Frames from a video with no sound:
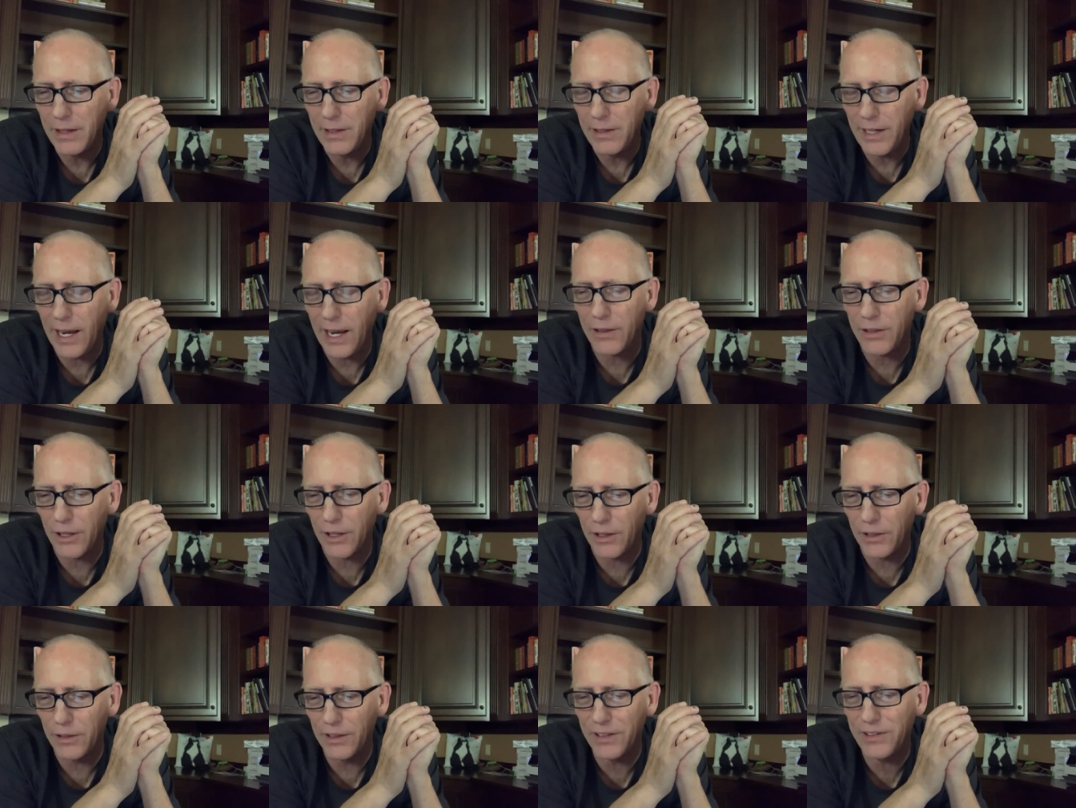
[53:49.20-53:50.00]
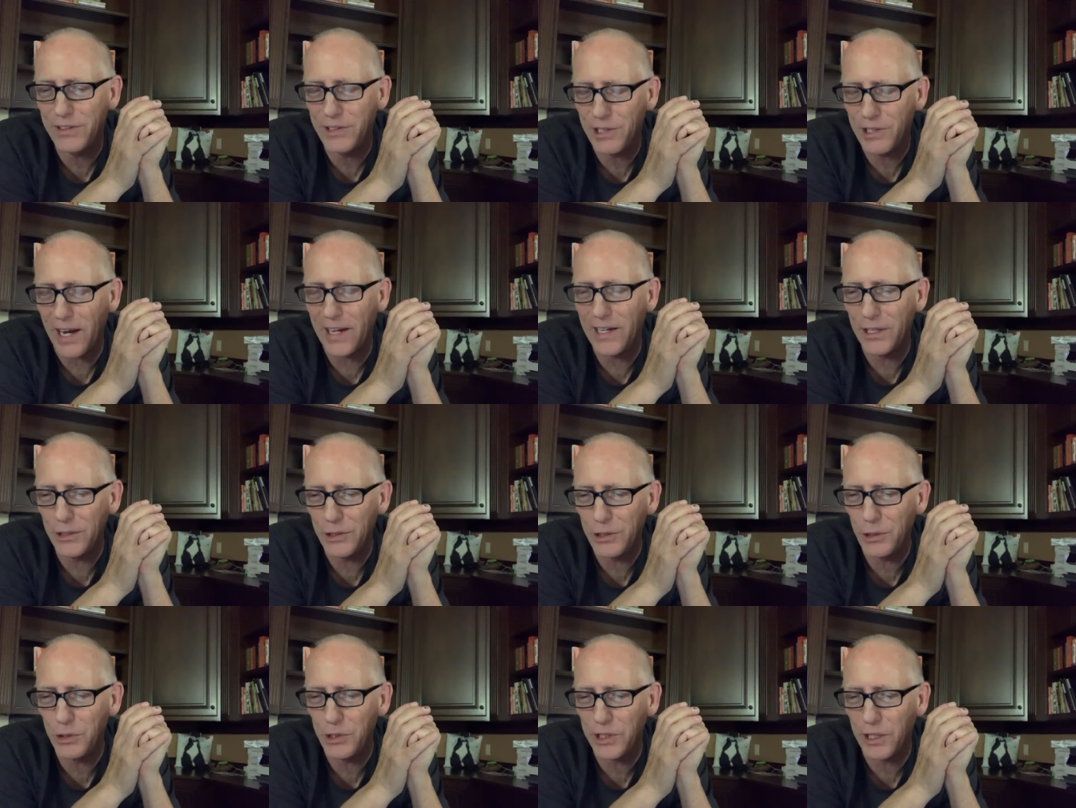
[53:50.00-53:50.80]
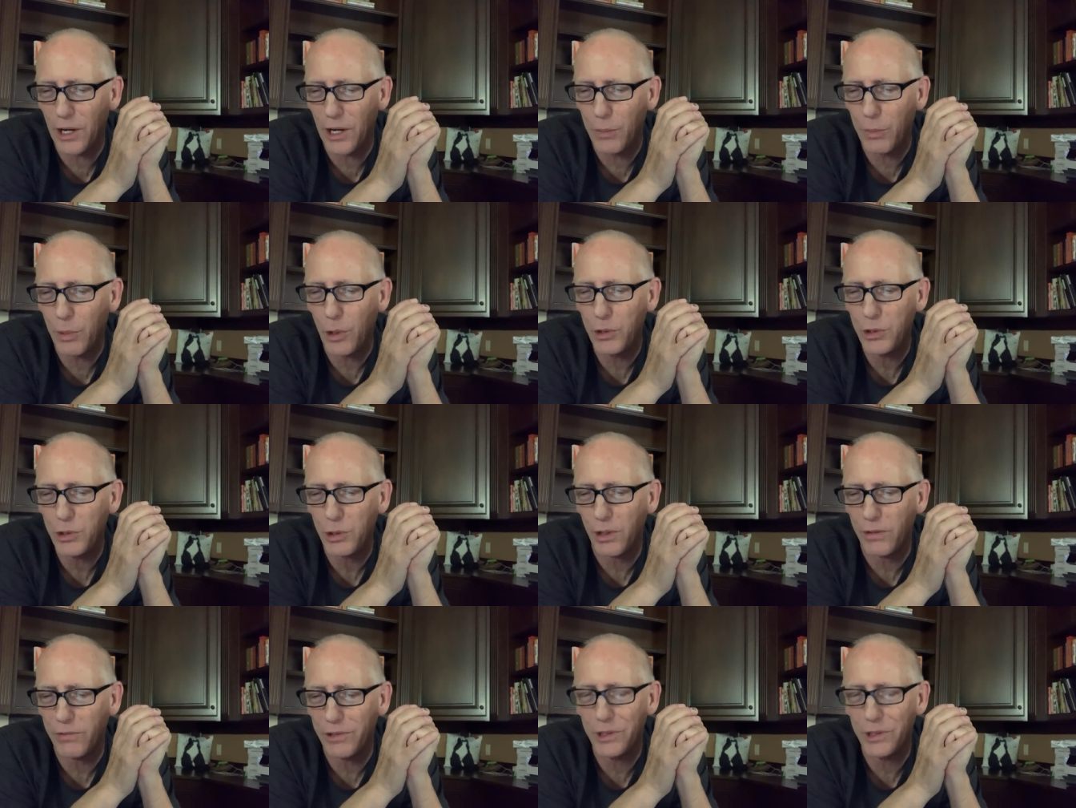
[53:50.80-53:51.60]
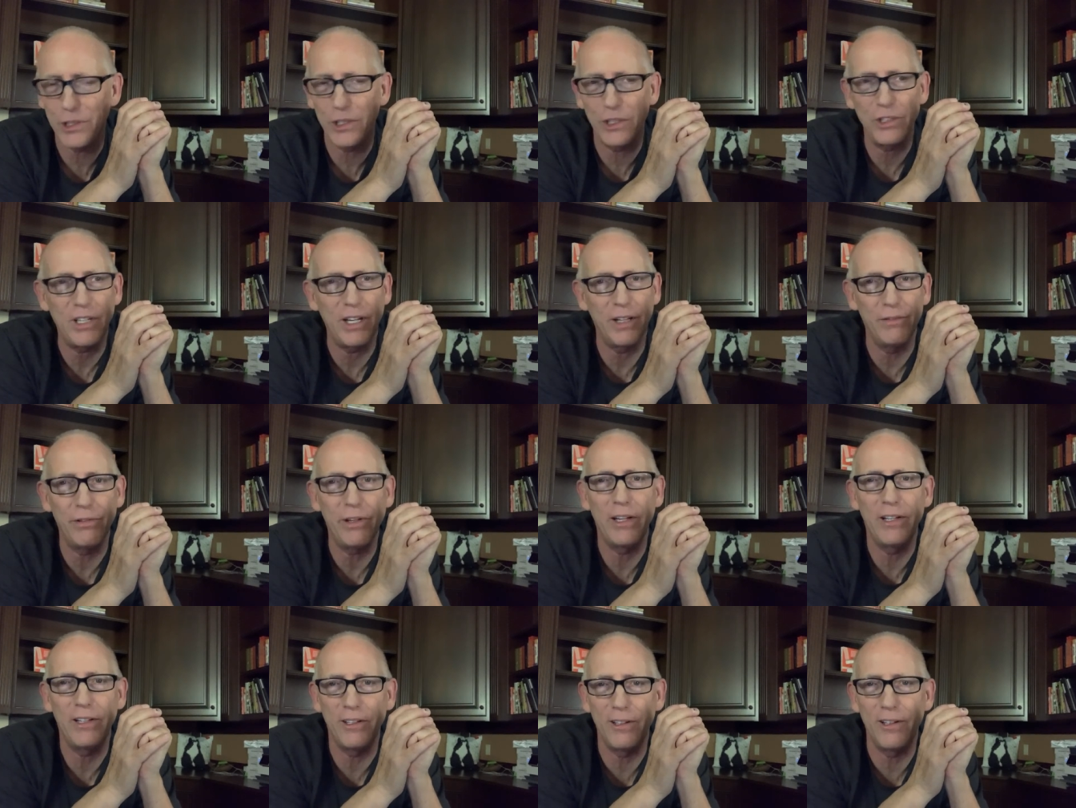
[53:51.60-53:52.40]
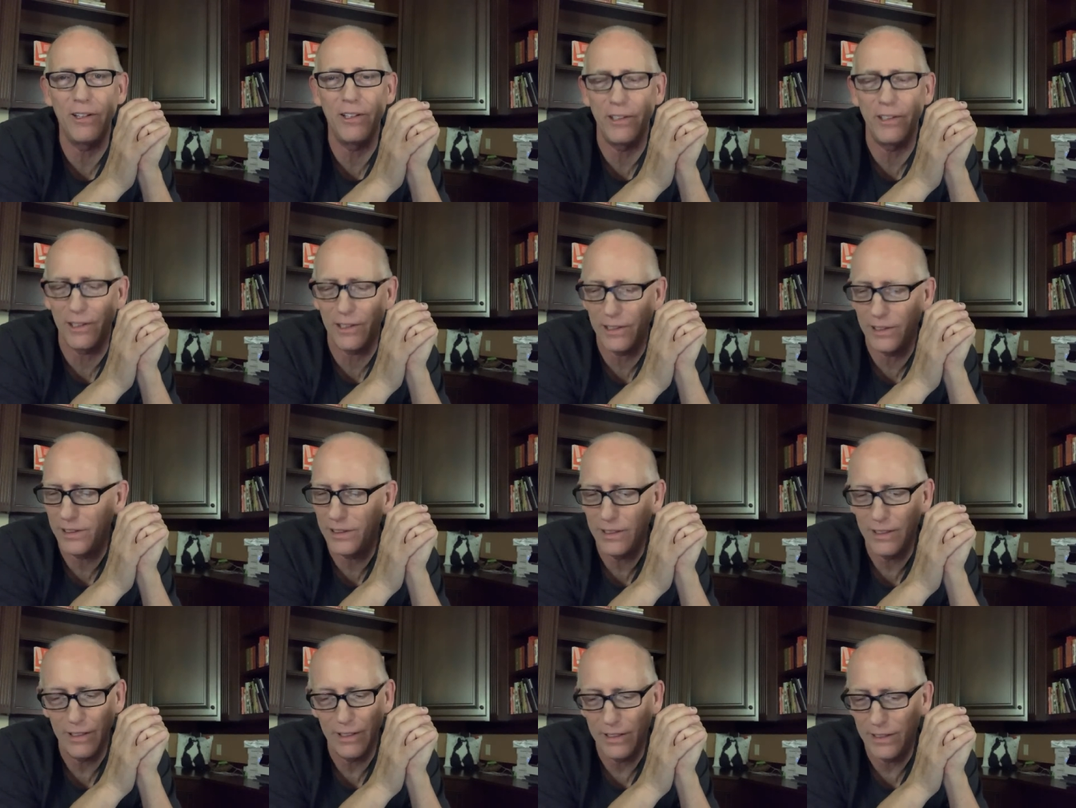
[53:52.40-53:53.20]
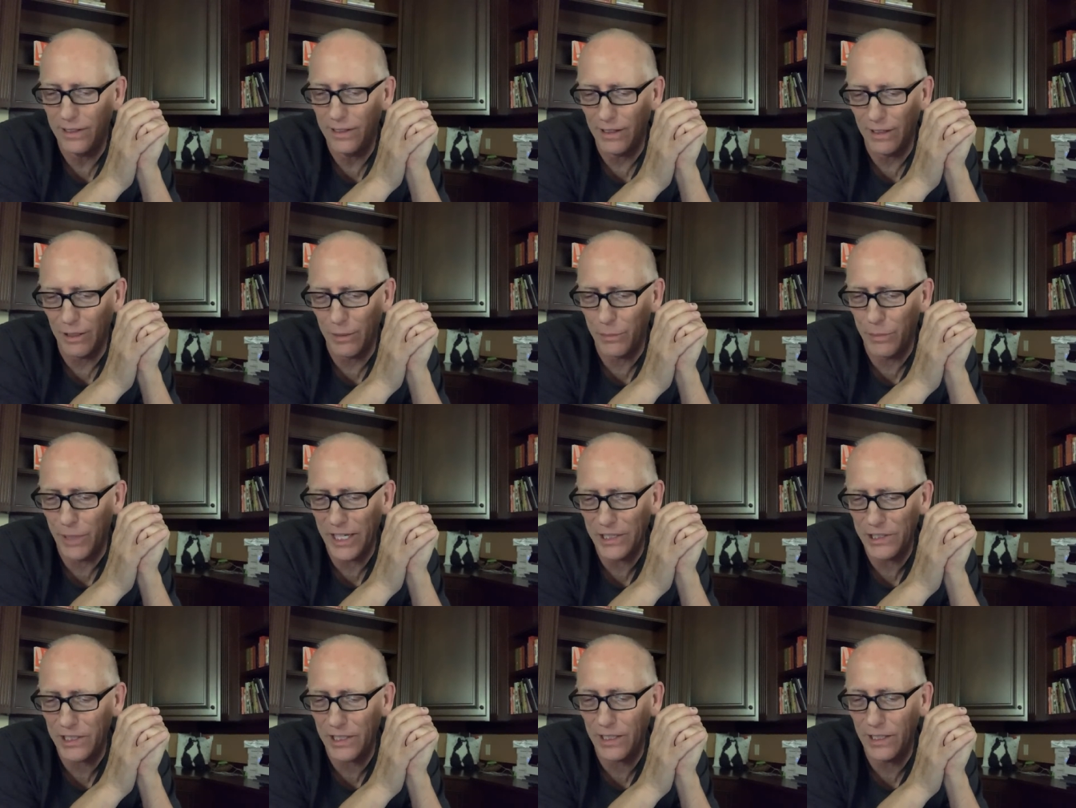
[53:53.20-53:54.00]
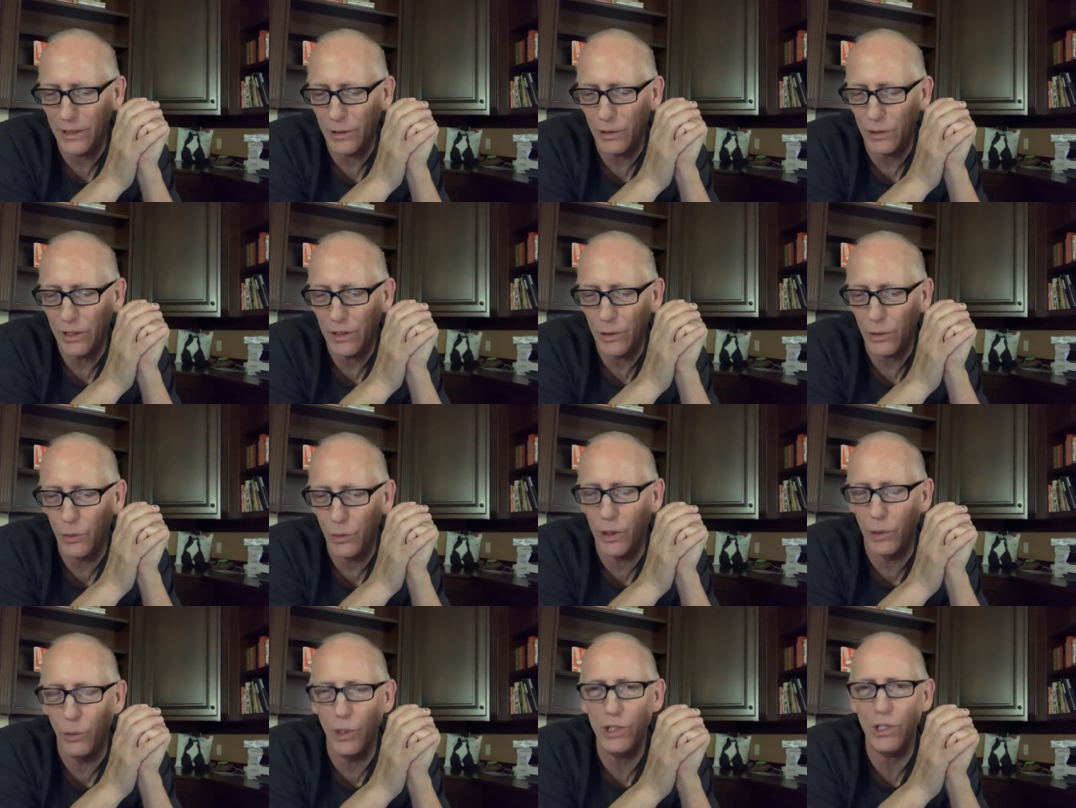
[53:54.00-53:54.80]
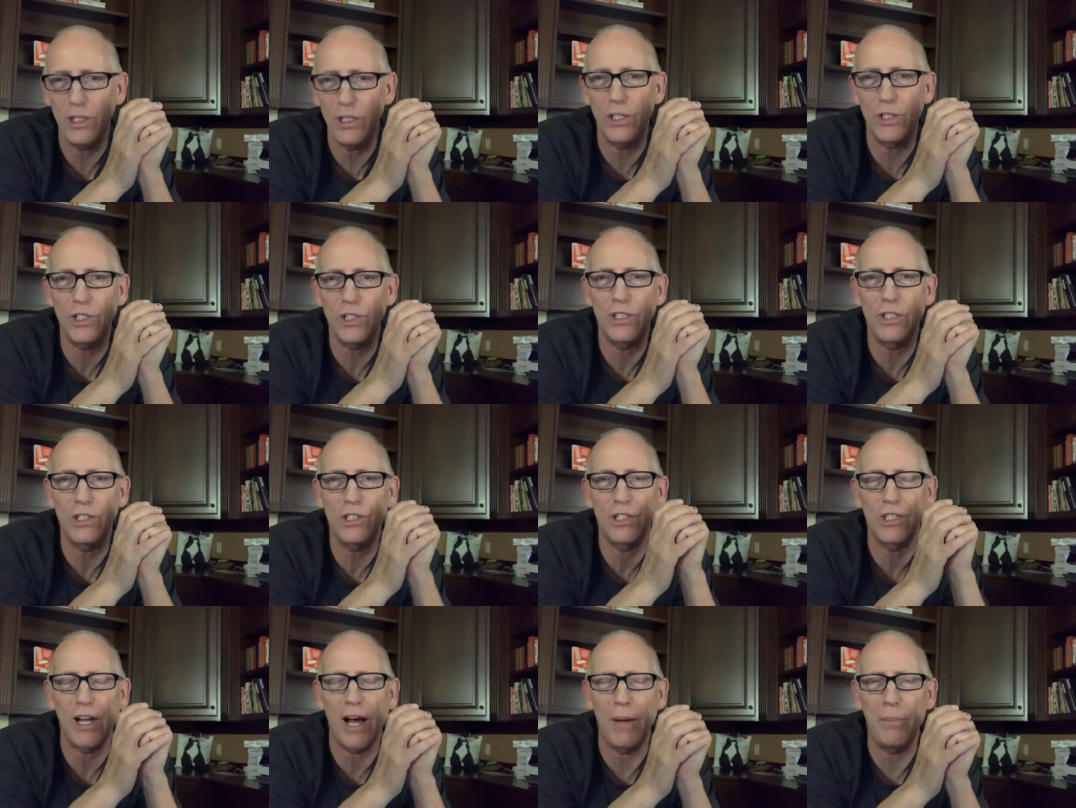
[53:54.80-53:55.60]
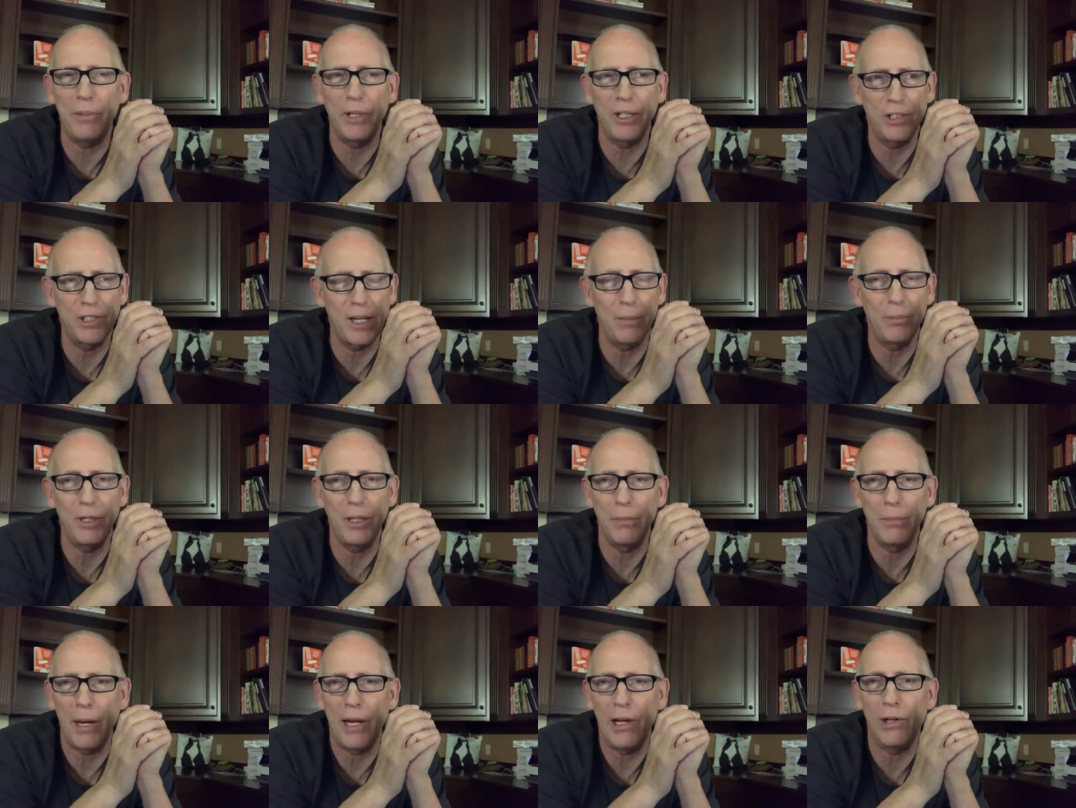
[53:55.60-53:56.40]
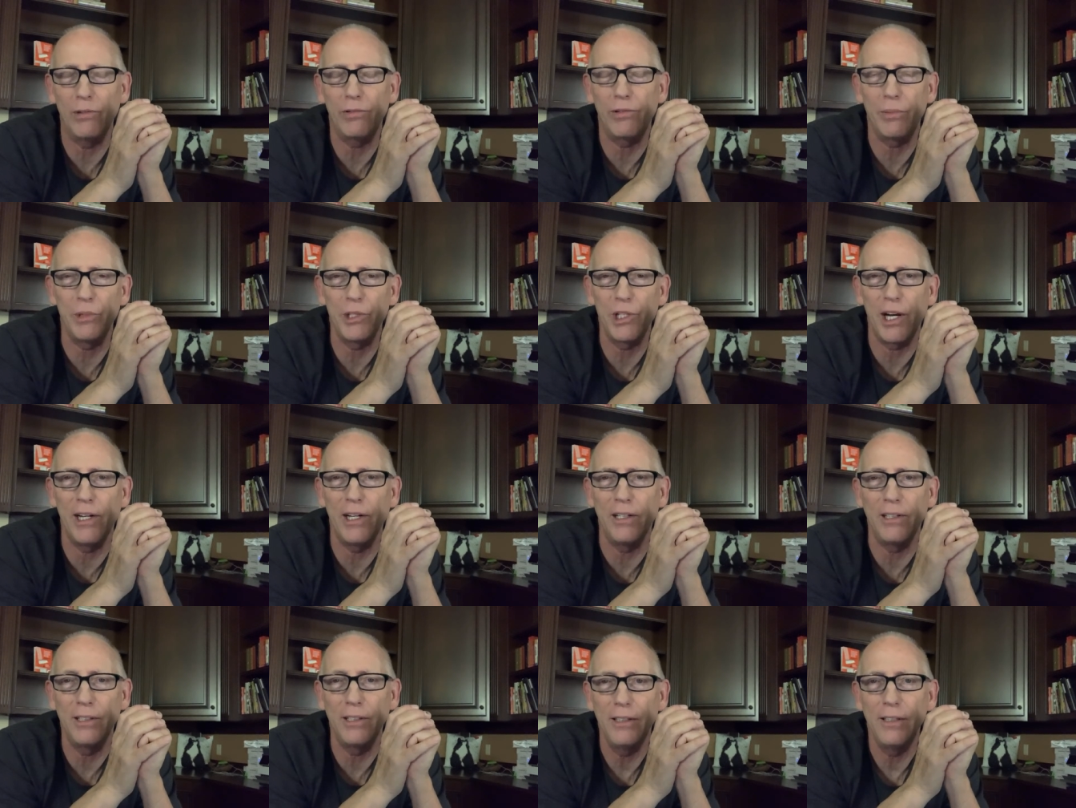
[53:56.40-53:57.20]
yeah, the, the, China is using our post office to send fentanyl here. Amazing. We, we should just stop accepting mail from China